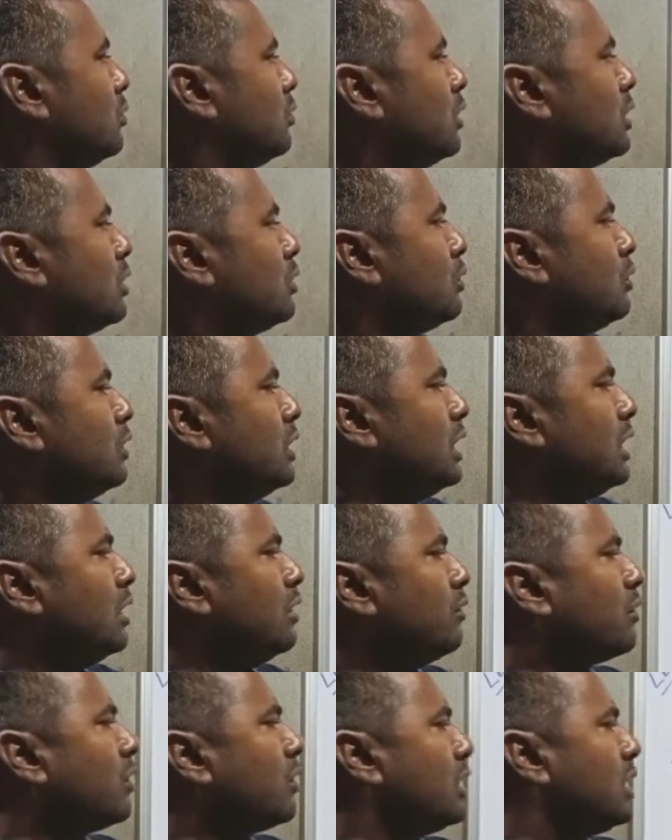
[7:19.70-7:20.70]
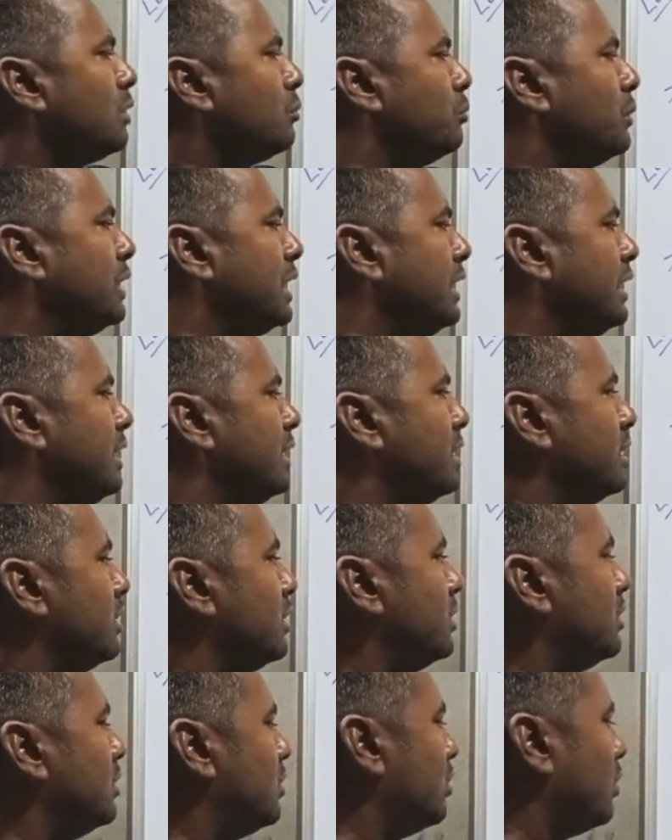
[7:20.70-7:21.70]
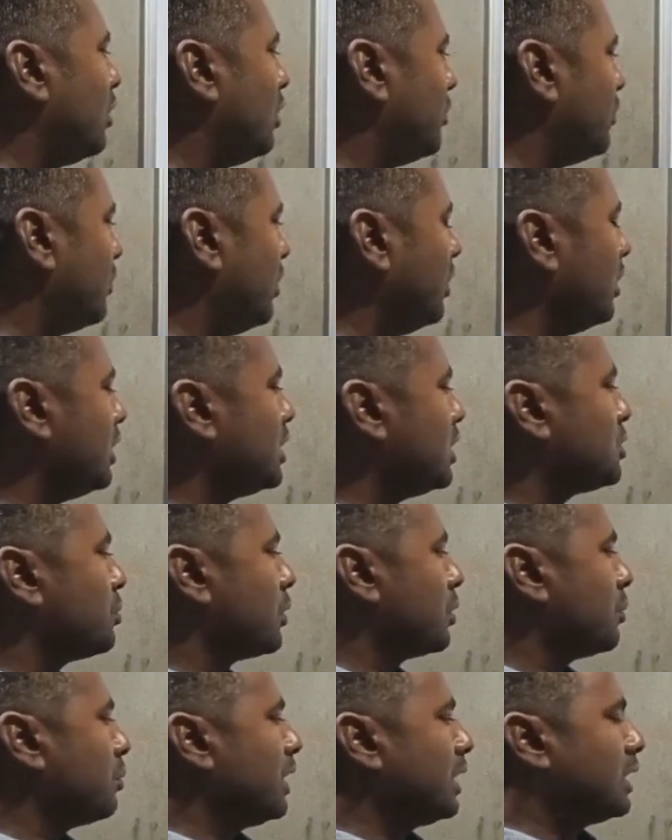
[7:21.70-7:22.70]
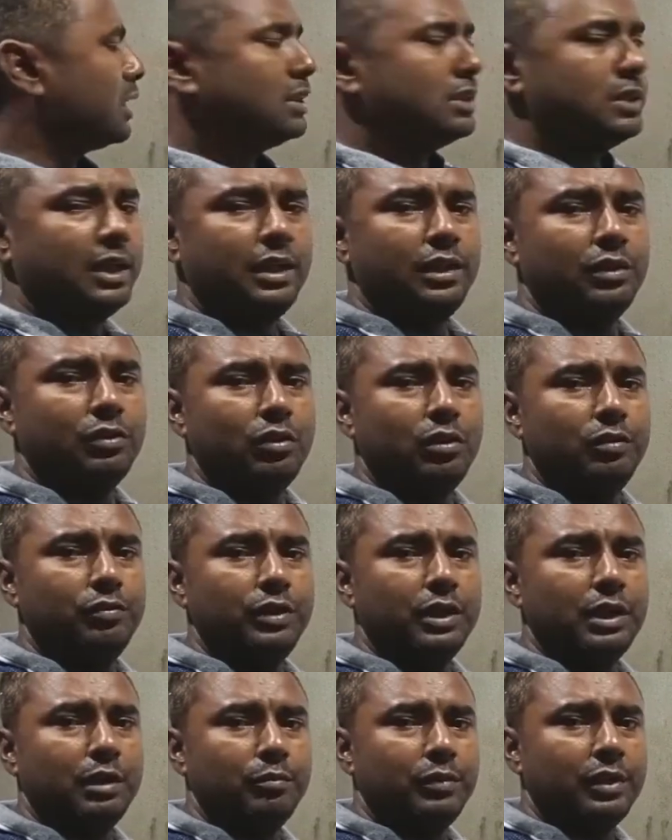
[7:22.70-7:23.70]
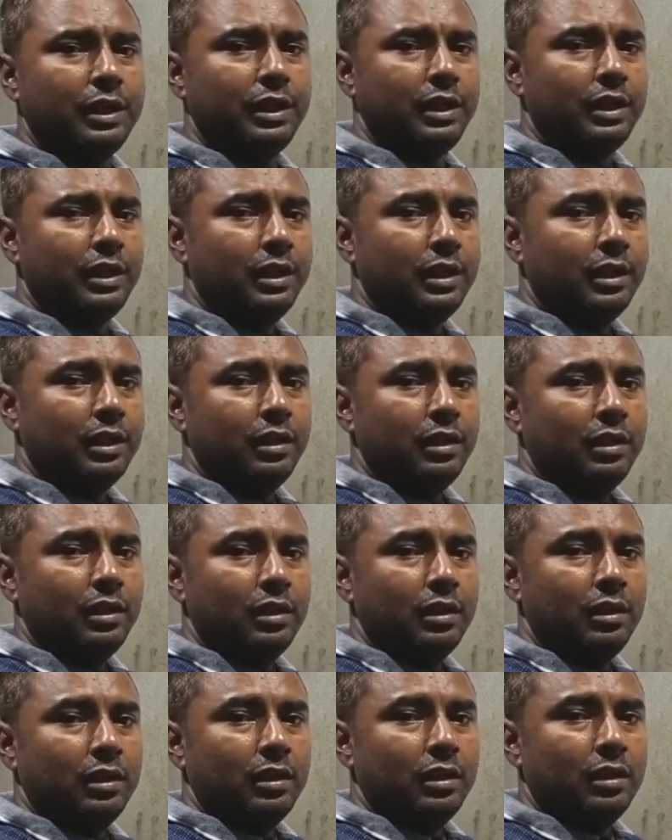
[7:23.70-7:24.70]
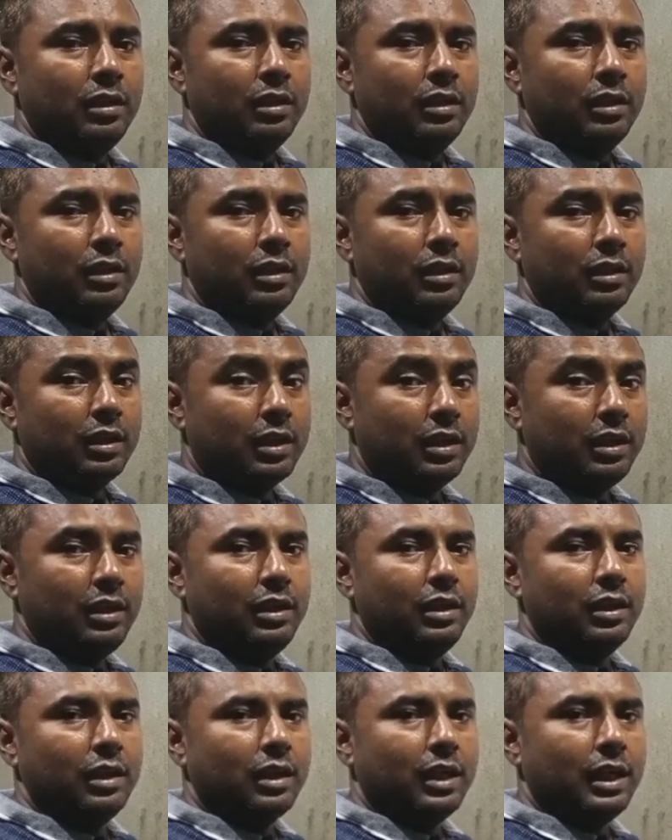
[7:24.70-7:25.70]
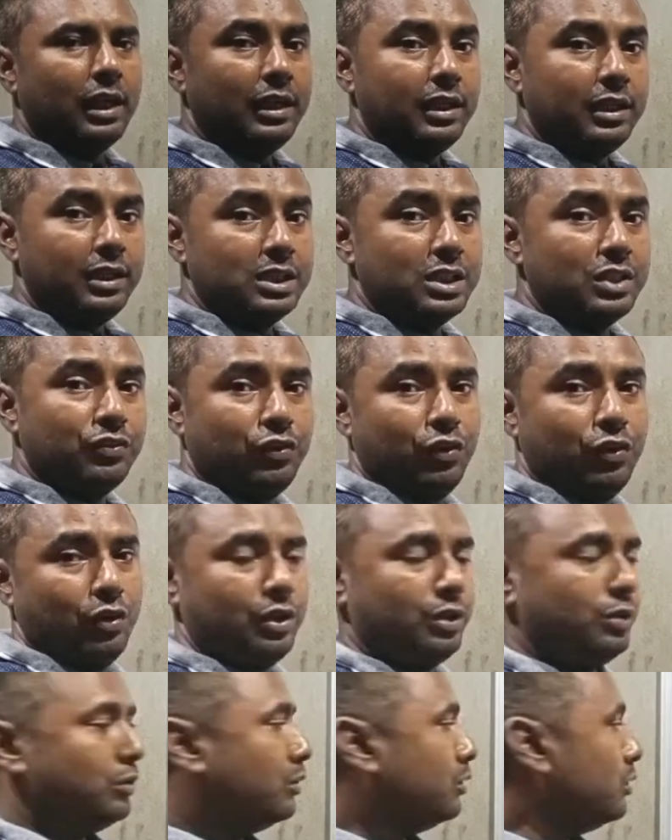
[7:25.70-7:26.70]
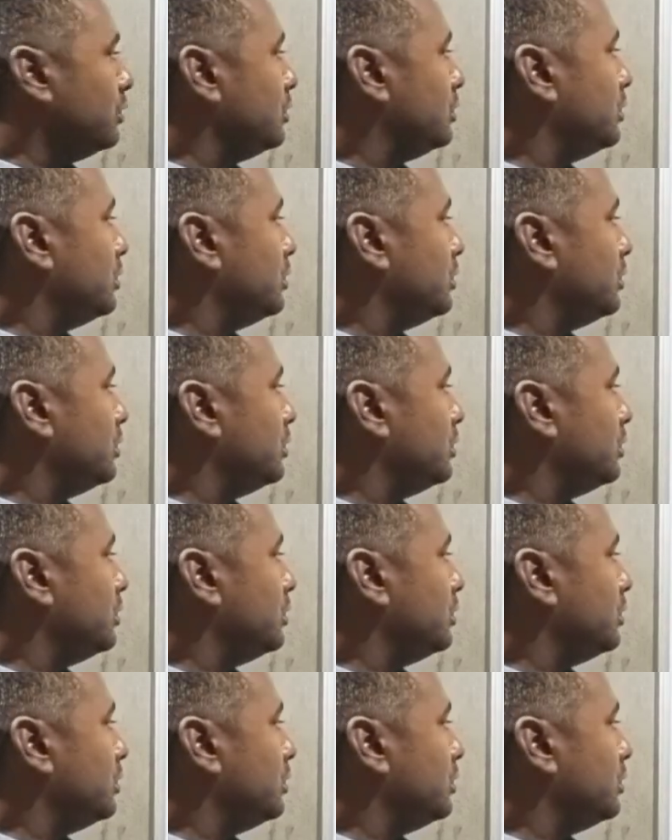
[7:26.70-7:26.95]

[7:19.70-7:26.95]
want to elaborate the meaning of all these properties, then it will become very clear and easy for you.